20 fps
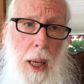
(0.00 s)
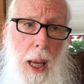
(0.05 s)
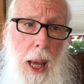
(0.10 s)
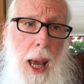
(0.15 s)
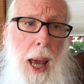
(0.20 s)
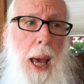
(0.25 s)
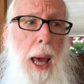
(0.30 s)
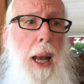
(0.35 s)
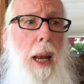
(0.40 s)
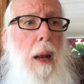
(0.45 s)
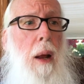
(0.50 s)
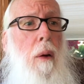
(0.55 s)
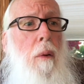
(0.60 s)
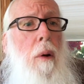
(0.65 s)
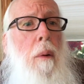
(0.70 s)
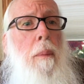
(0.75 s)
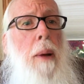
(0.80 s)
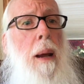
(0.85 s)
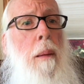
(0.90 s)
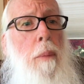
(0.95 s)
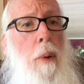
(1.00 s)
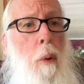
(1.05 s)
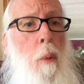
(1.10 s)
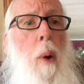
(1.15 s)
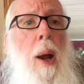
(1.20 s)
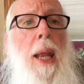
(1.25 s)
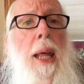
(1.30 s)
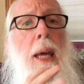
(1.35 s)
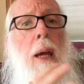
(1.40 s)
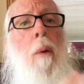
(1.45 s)
And remember,
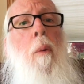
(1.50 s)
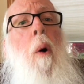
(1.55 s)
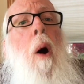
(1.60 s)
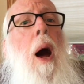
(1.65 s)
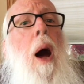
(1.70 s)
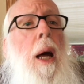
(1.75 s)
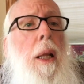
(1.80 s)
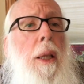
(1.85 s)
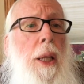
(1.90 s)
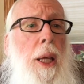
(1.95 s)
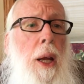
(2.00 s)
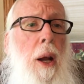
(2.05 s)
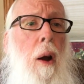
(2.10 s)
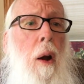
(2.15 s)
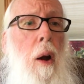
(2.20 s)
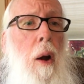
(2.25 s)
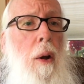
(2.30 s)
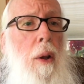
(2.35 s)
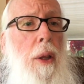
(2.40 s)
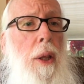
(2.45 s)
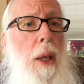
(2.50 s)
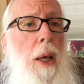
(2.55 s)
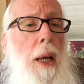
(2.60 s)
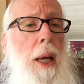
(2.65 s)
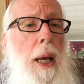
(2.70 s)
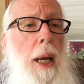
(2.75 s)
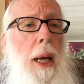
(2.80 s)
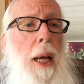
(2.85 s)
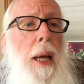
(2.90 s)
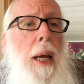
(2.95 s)
when he walked the earth,
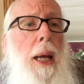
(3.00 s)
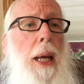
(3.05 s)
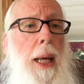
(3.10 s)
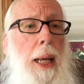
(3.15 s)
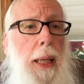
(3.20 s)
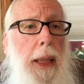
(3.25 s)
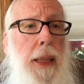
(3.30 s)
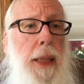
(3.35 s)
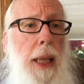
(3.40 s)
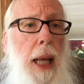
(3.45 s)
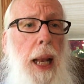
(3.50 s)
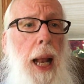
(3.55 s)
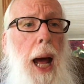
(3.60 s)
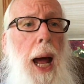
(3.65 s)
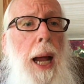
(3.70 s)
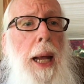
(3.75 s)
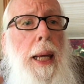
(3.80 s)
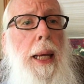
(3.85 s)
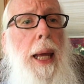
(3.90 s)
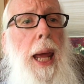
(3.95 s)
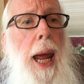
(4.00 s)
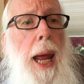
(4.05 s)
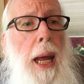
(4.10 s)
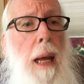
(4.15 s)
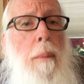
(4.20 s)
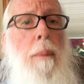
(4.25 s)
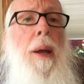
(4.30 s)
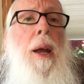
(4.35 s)
he said, I came